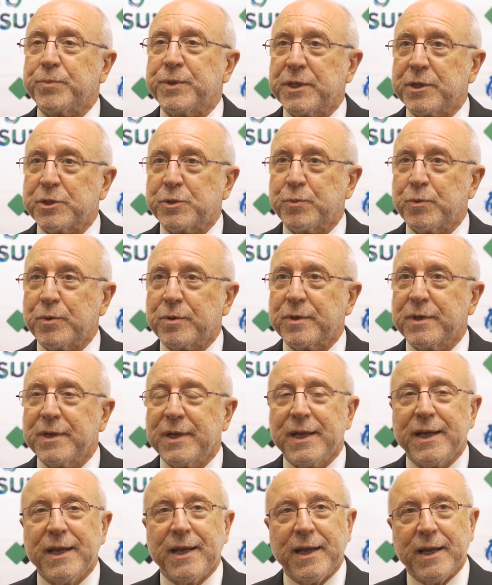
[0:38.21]
Petersburg,
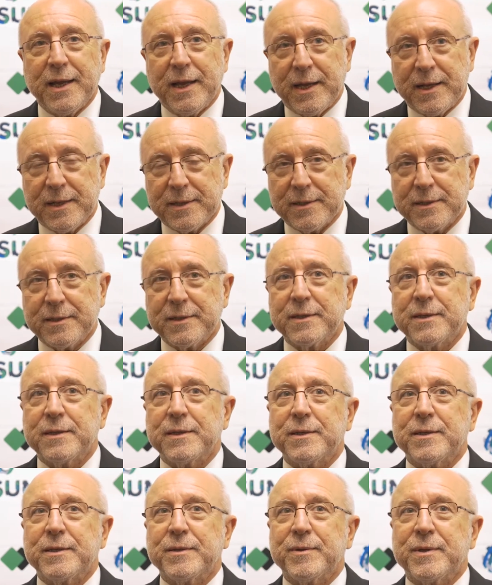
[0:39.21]
and
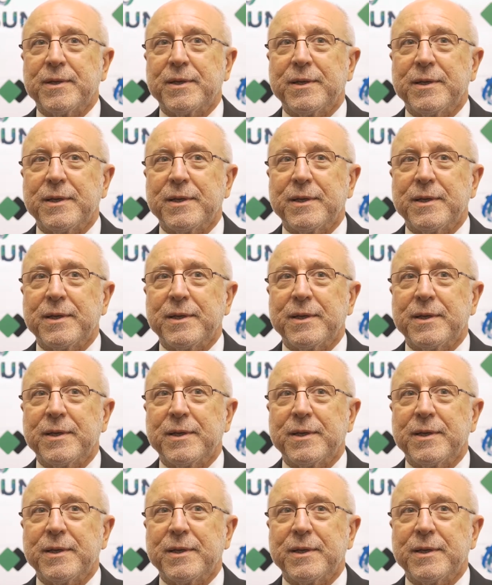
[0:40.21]
the